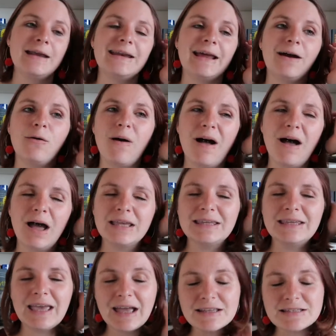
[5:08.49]
Now, I
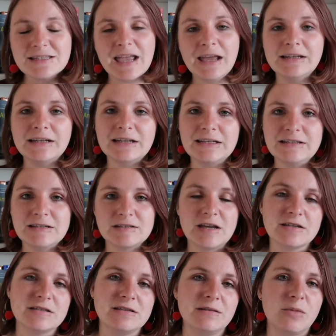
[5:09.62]
guess technically
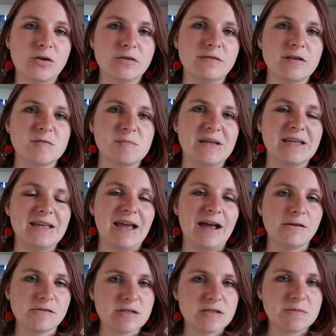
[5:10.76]
discussing the multiverse bit
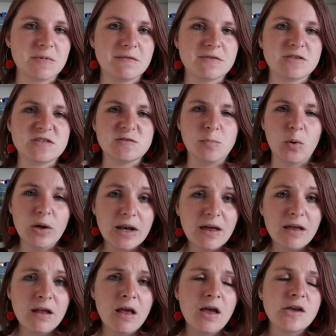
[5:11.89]
counts as a bit of a
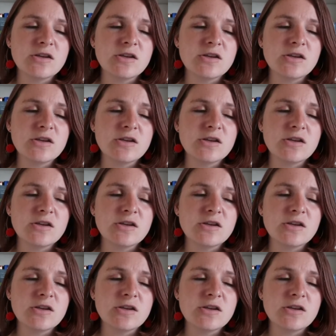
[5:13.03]
spoiler,